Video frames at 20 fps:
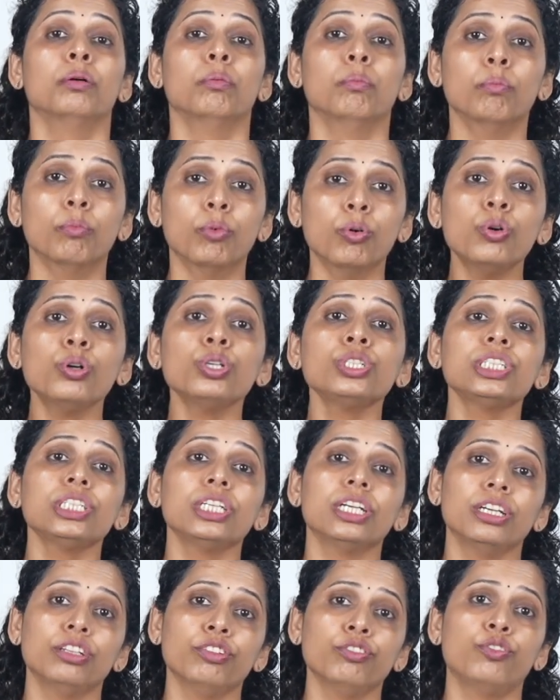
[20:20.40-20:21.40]
Most
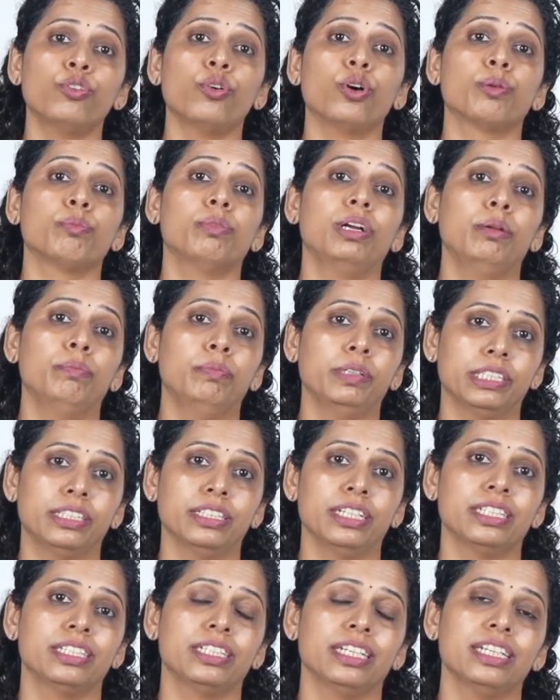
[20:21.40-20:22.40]
informal
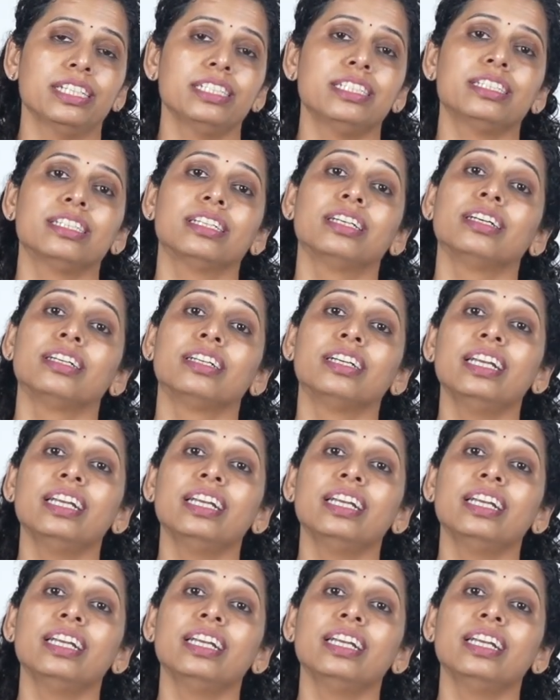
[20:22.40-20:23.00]
businesses